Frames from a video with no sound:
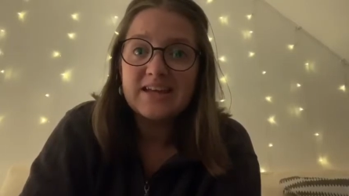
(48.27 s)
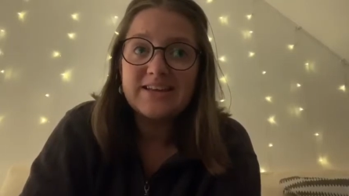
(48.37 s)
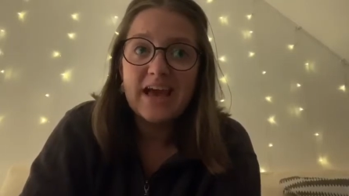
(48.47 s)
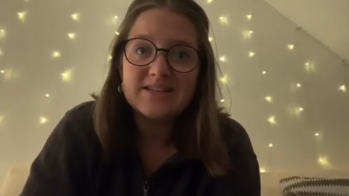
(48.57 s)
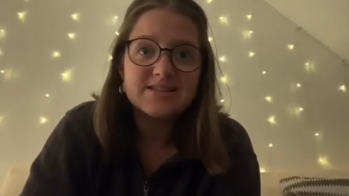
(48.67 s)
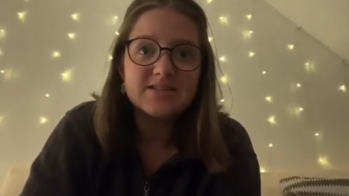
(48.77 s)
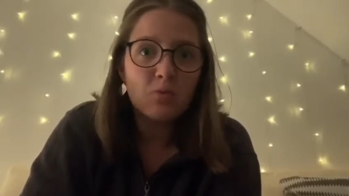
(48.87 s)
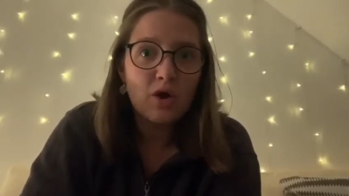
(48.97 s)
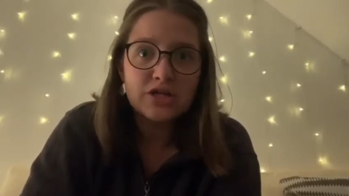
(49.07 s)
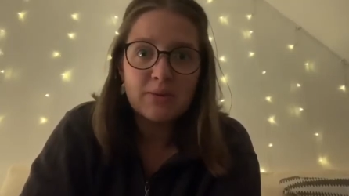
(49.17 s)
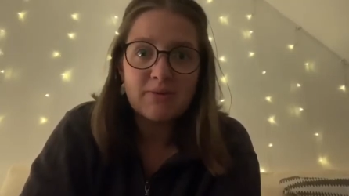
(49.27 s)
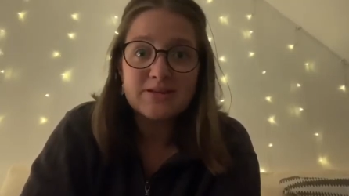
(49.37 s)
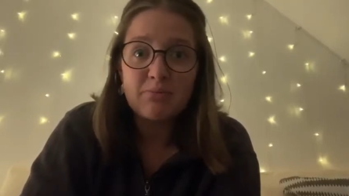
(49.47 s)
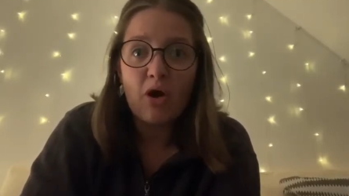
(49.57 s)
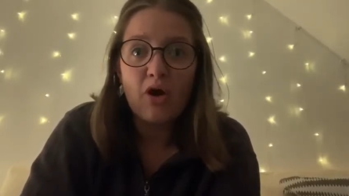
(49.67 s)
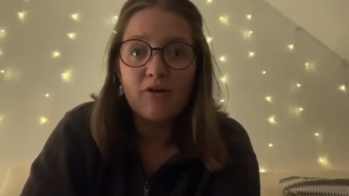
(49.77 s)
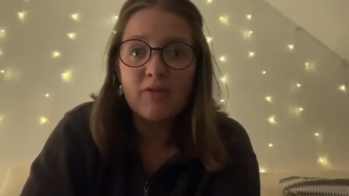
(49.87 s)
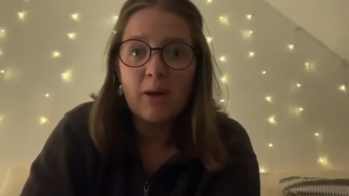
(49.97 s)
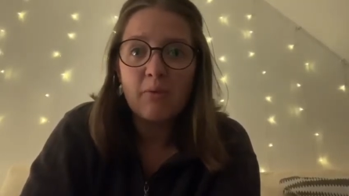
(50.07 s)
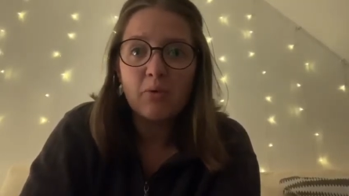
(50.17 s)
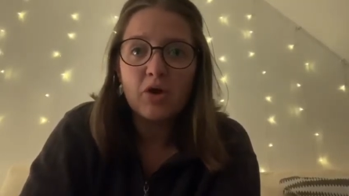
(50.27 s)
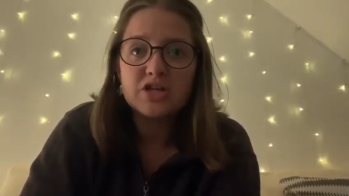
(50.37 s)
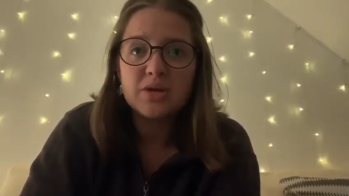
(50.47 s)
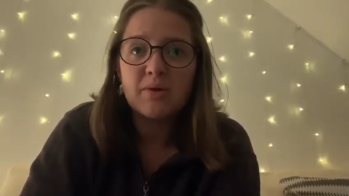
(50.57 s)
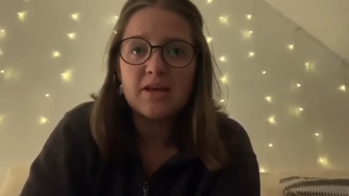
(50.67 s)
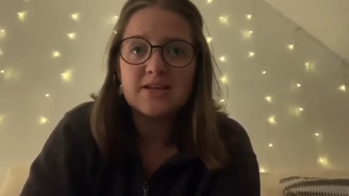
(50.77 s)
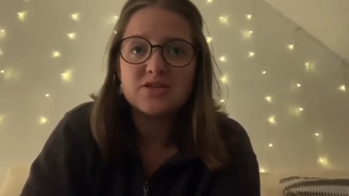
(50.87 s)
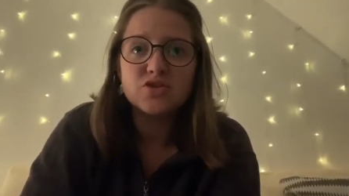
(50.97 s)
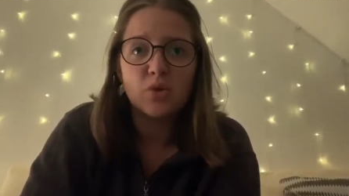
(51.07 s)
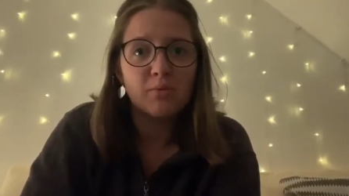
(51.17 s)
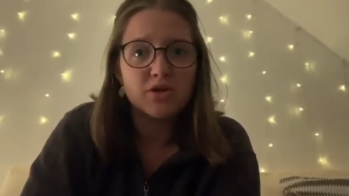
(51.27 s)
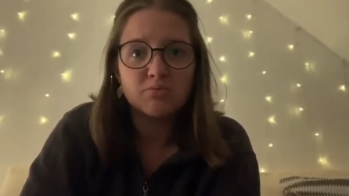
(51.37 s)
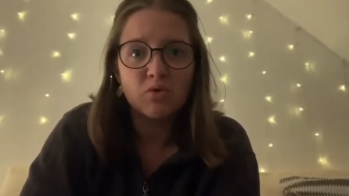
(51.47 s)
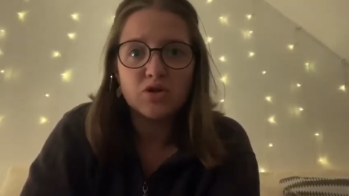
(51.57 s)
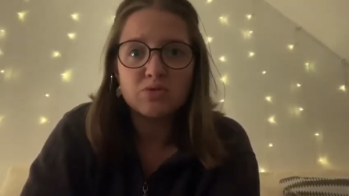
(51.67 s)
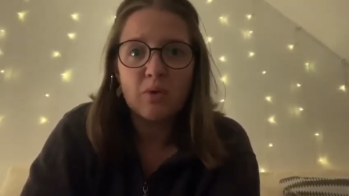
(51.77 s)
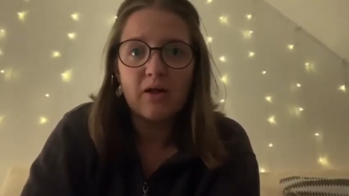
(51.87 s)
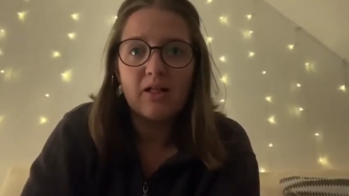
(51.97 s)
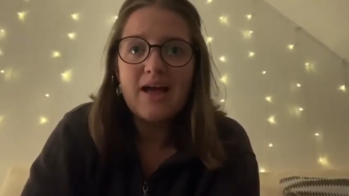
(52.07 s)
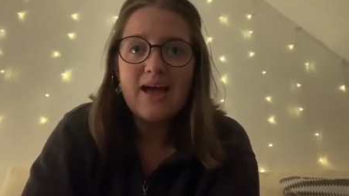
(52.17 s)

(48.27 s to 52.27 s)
yes, worship is a part of that, but worship is so much more as well.